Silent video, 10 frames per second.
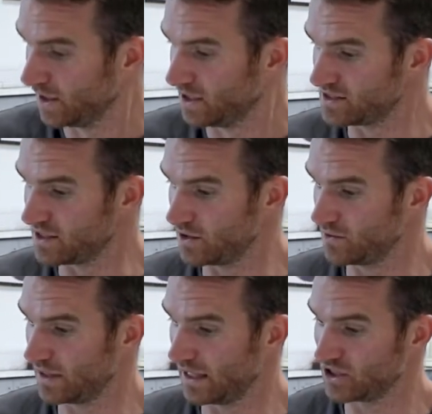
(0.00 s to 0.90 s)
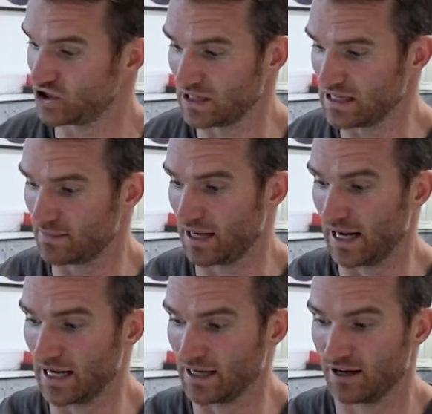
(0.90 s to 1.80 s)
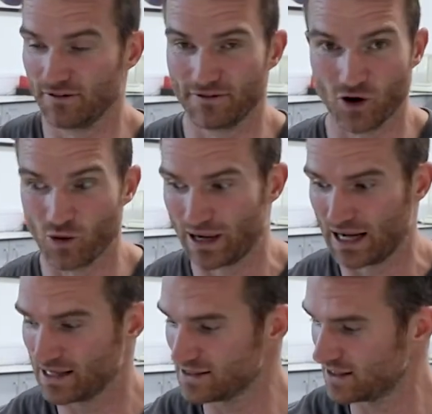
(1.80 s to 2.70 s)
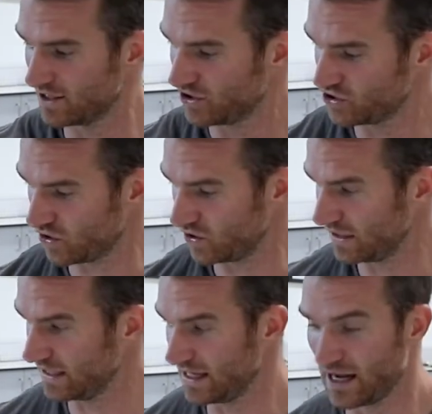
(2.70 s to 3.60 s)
So I shall eat my 4 bars shortly,